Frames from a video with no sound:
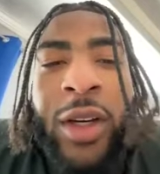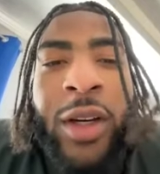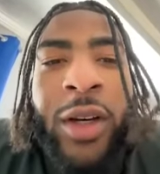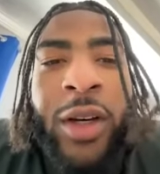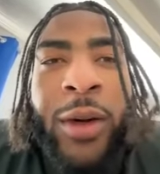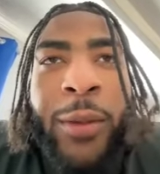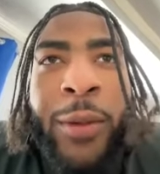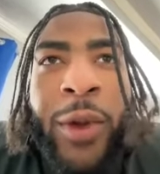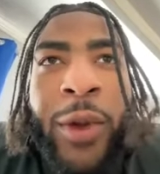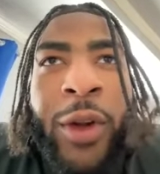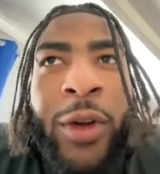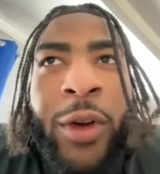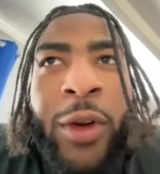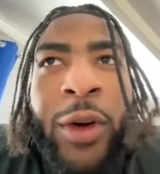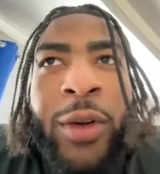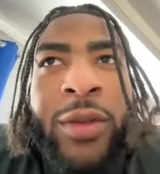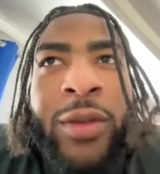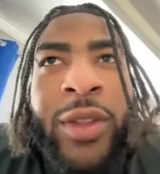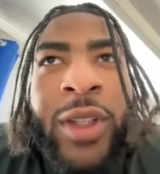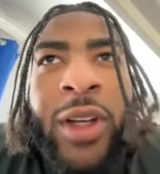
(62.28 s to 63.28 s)
Um, you,
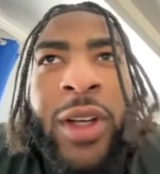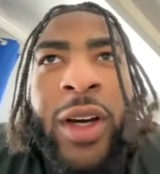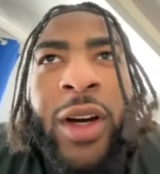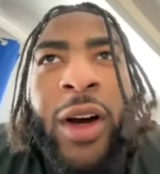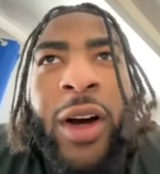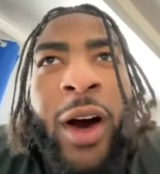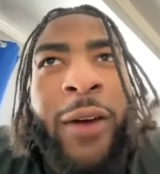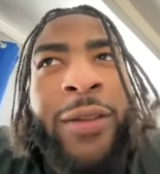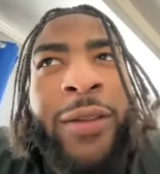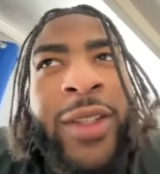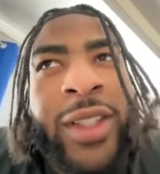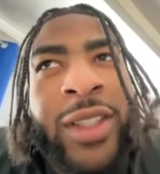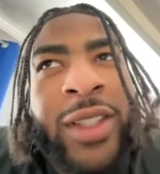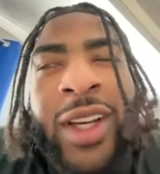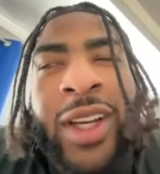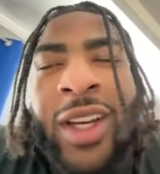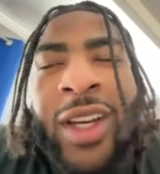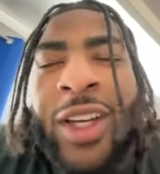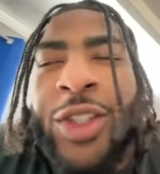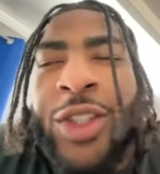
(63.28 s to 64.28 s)
know, uh,
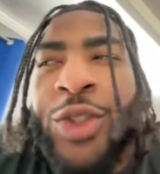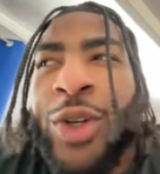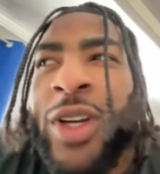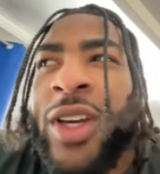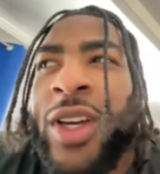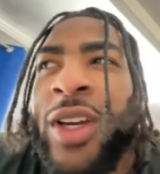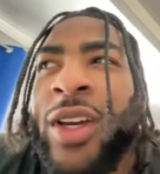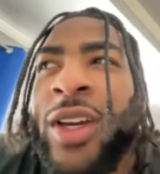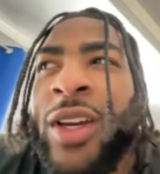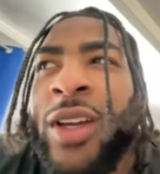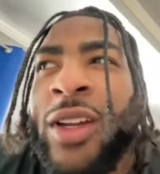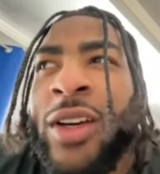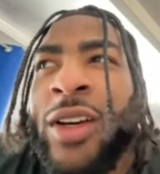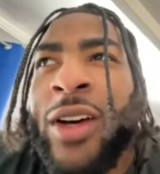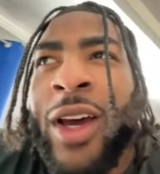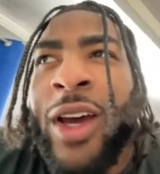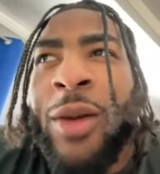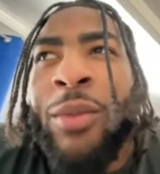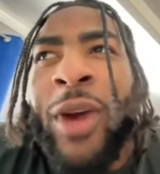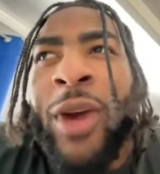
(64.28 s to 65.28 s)
offenses that get tricky, and
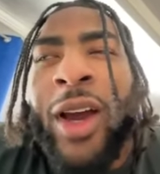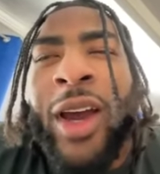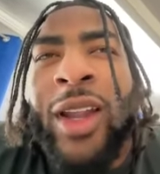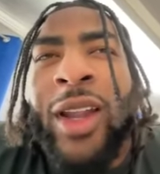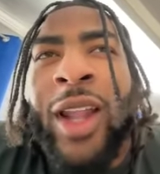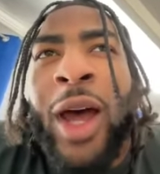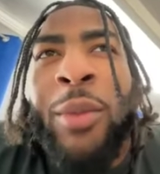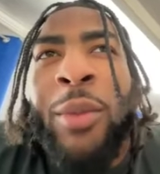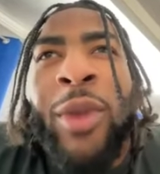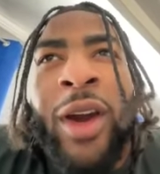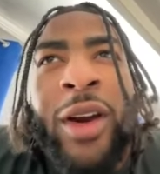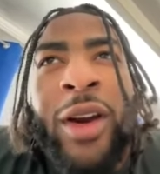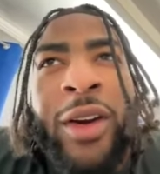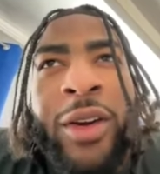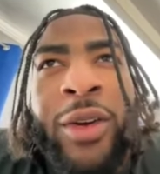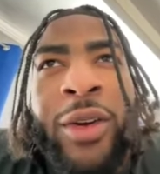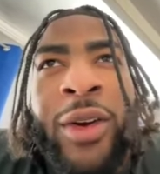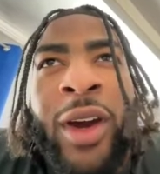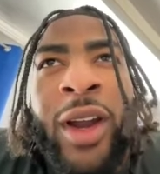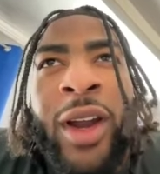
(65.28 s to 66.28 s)
uh, at, my, at
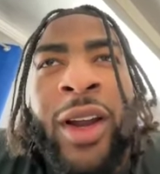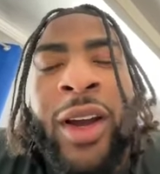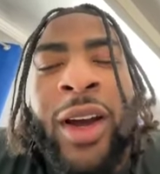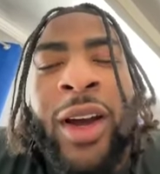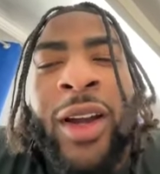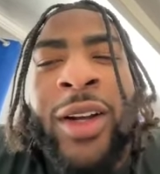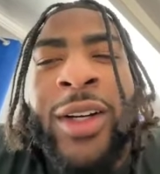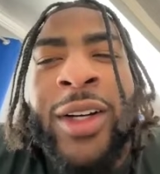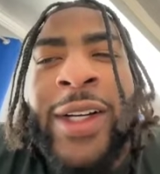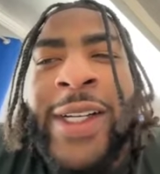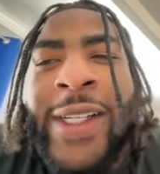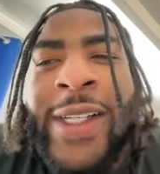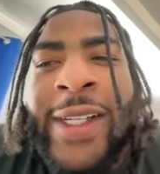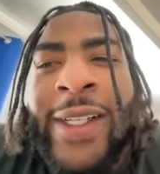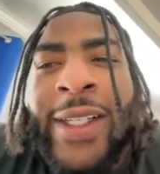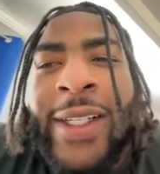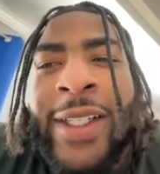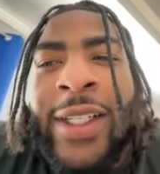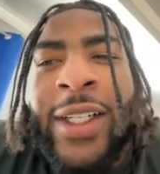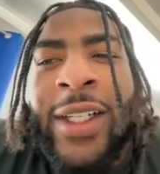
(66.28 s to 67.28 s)
linebacker, you kind of gotta
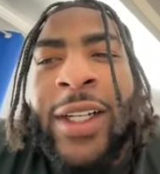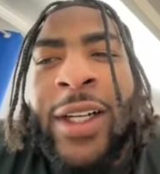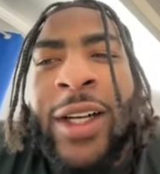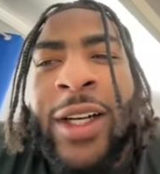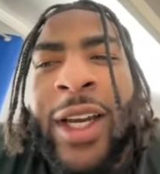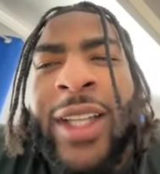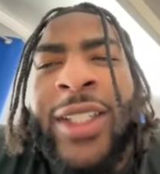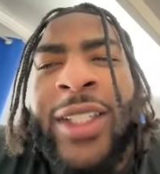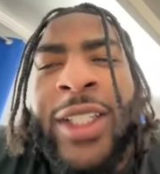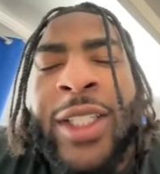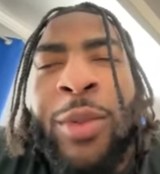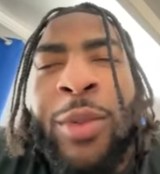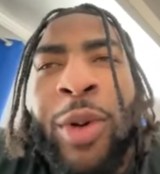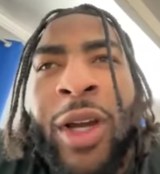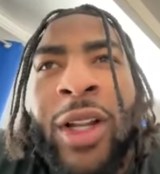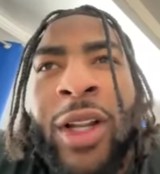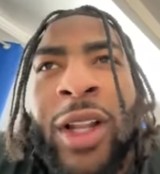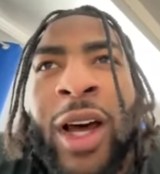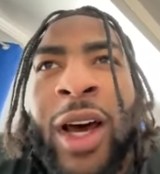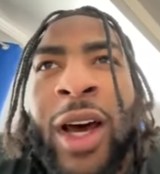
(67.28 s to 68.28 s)
uh,
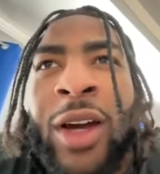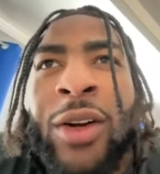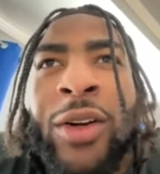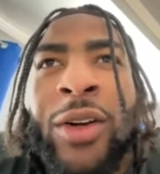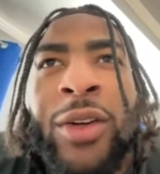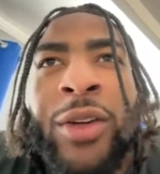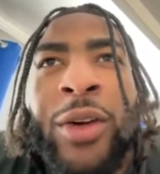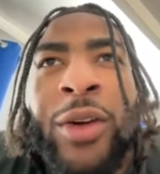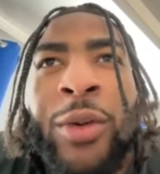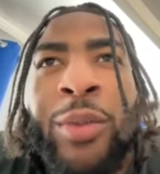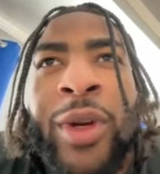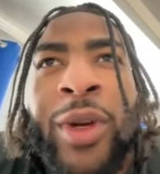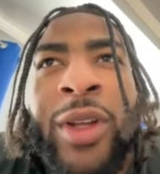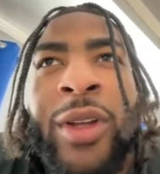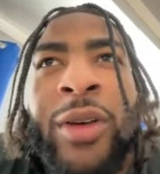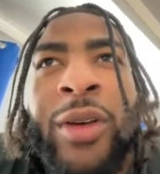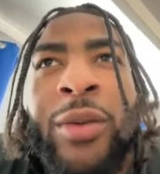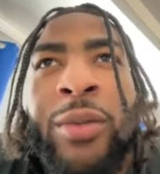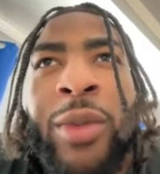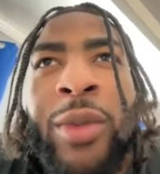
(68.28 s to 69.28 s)
anticipate a lot, or you know,
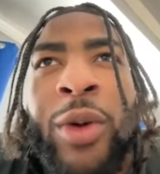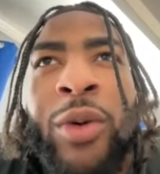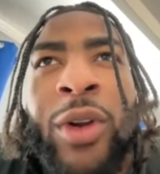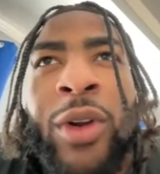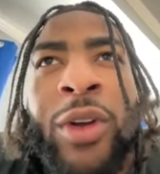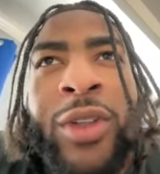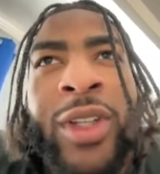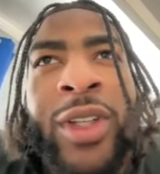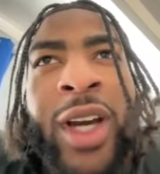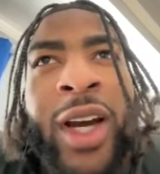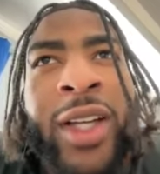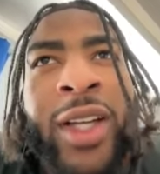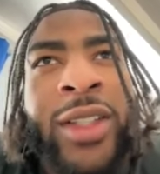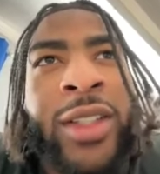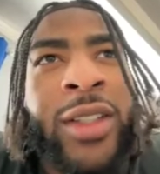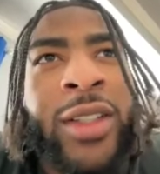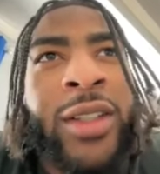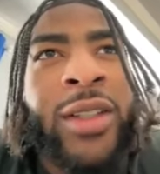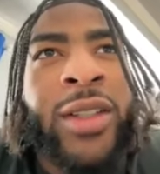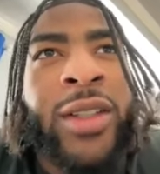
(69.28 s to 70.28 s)
be be one of those guys
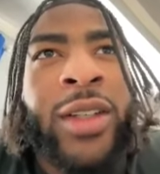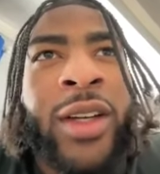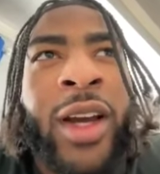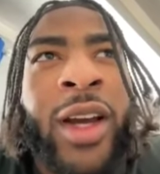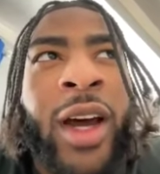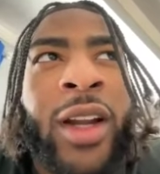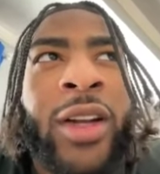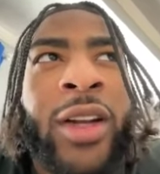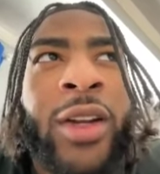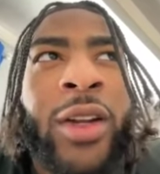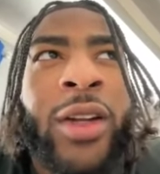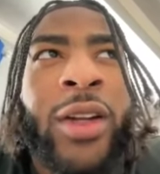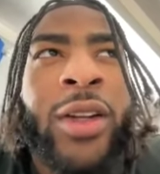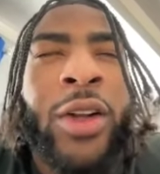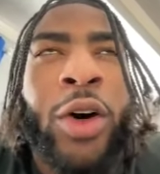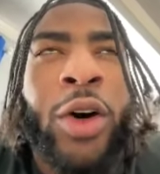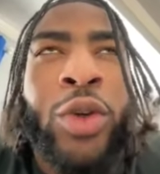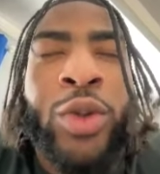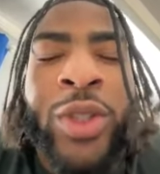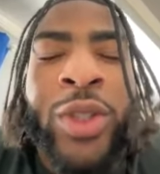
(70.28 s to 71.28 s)
that kind of
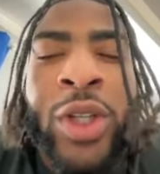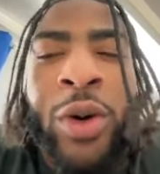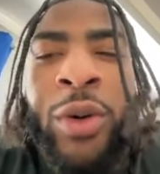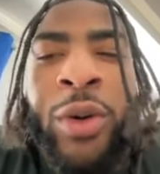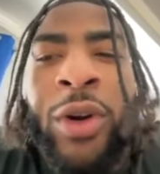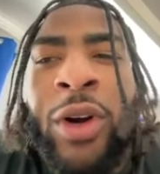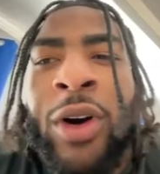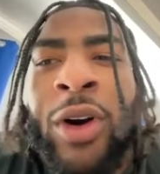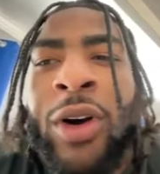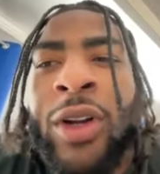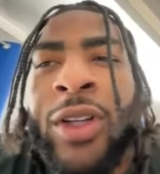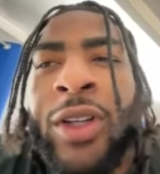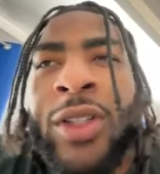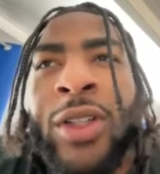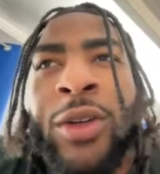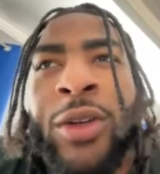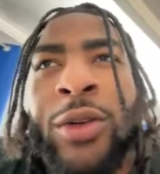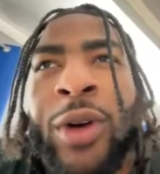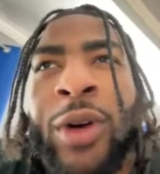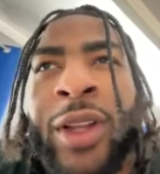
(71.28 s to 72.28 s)
knows what's going on. And
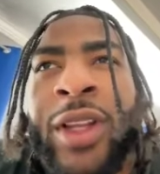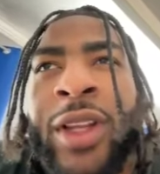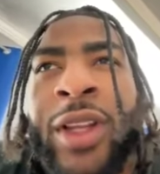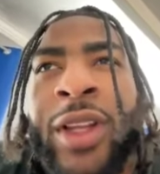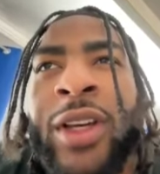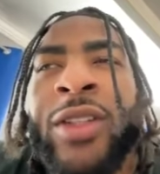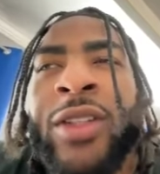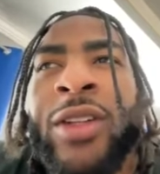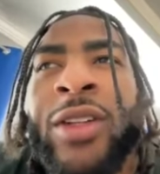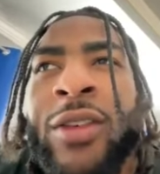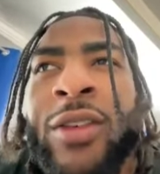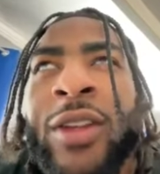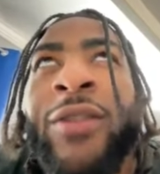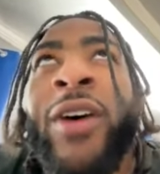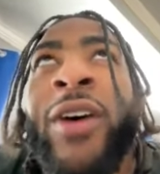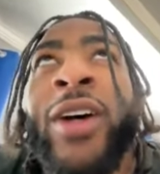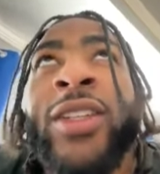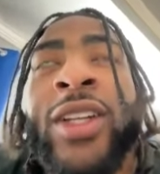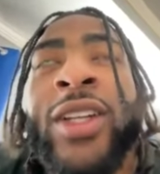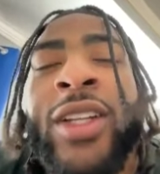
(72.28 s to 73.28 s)
so I think Le-
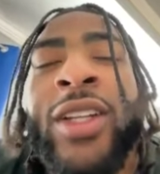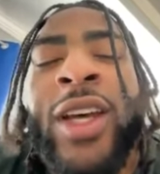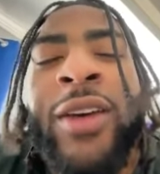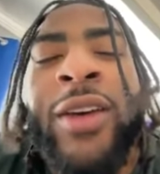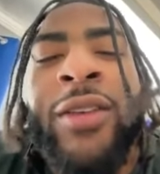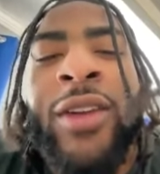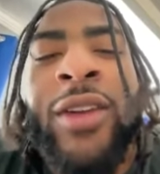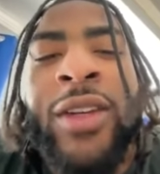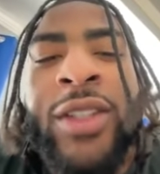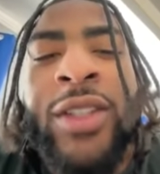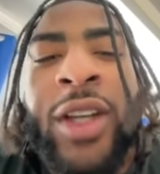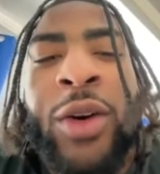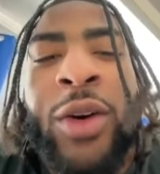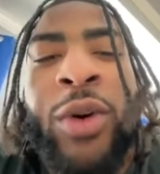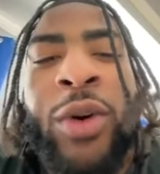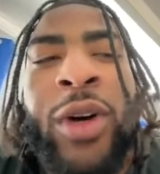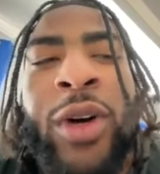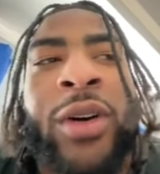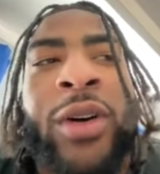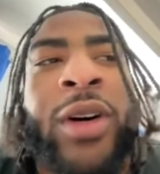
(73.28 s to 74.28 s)
Lavonte David does that
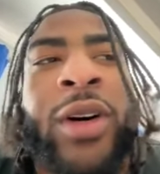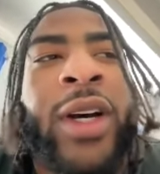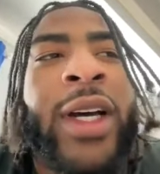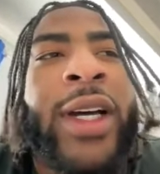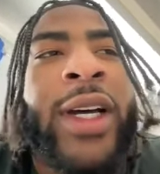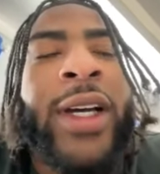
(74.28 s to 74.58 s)
well,